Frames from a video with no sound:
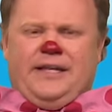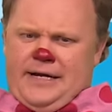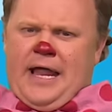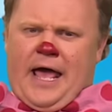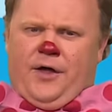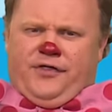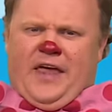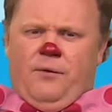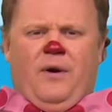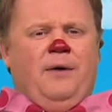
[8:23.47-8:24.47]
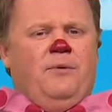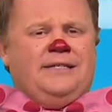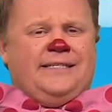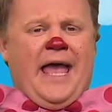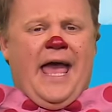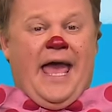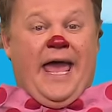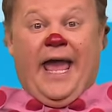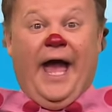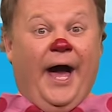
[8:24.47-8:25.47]
and healthy we will
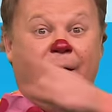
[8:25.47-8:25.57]
stay.